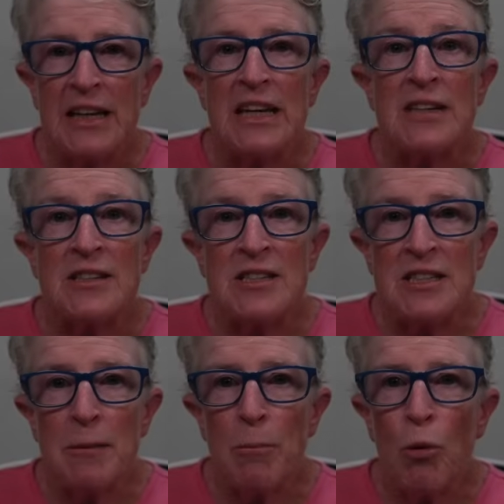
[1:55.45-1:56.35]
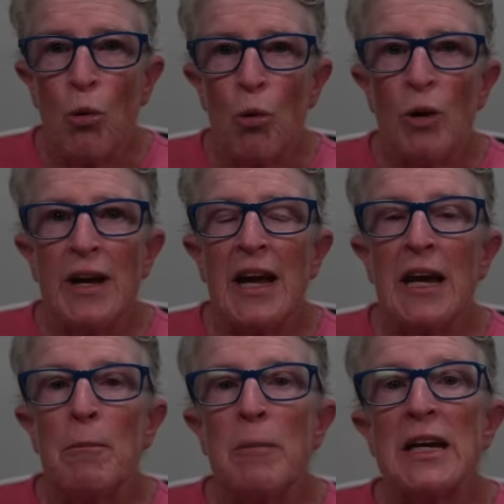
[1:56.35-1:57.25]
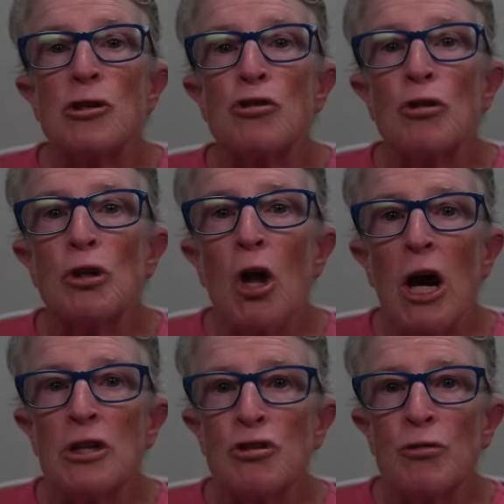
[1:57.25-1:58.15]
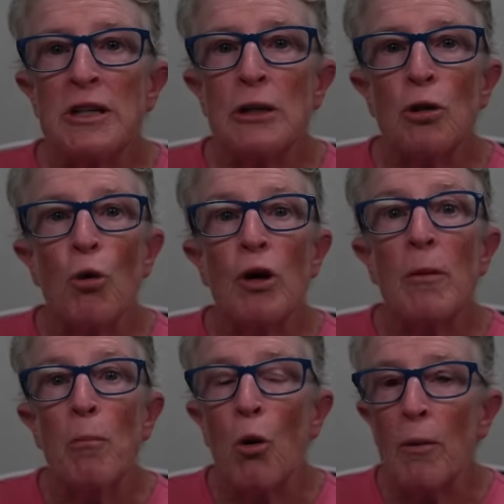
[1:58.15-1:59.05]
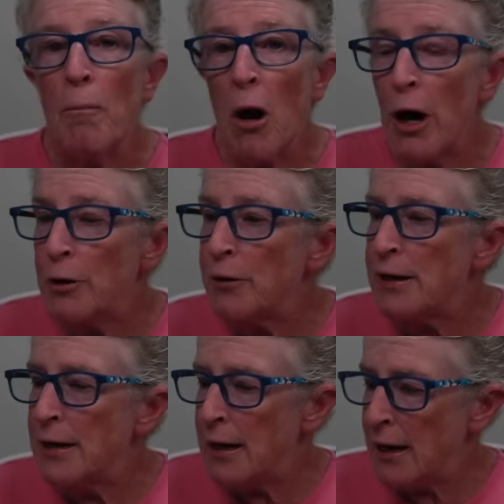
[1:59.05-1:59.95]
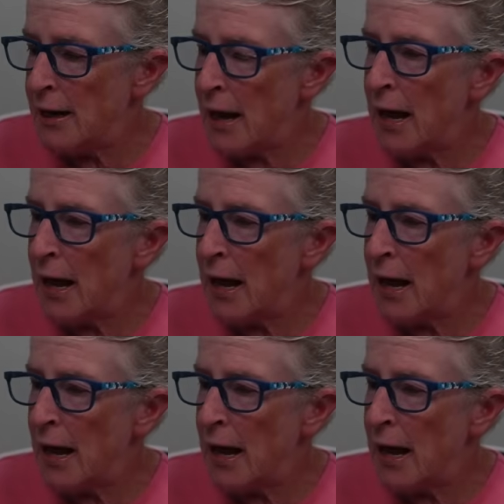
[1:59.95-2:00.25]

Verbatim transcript: It's simple and it makes your lock screen look more modern and